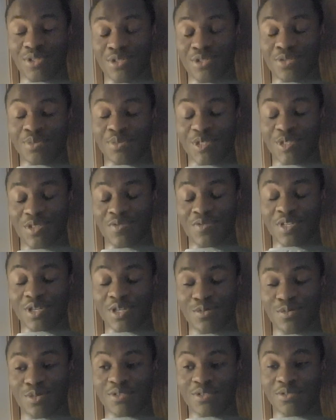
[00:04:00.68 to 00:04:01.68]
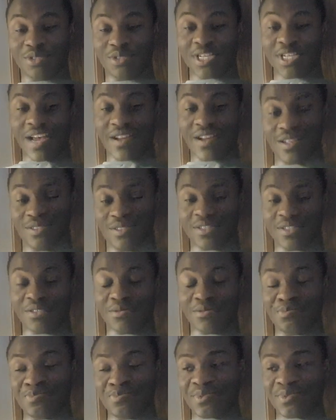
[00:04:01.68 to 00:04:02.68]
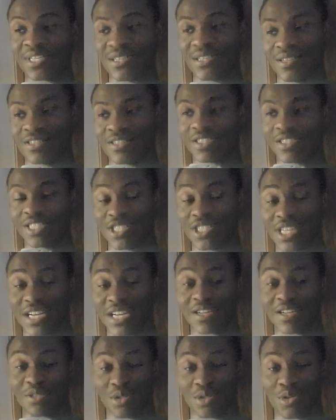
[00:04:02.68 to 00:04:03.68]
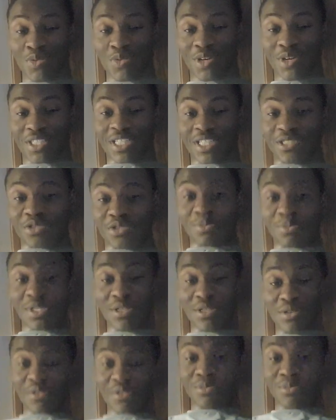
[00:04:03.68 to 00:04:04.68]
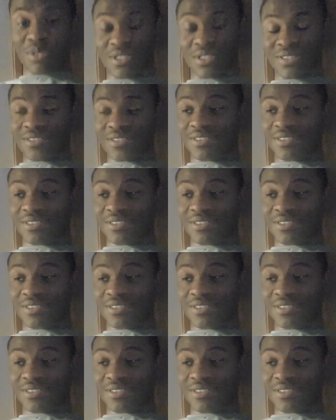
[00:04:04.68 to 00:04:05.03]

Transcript: your music video, bro. Shout out to them. And shout out to the work that you've been doing, bro.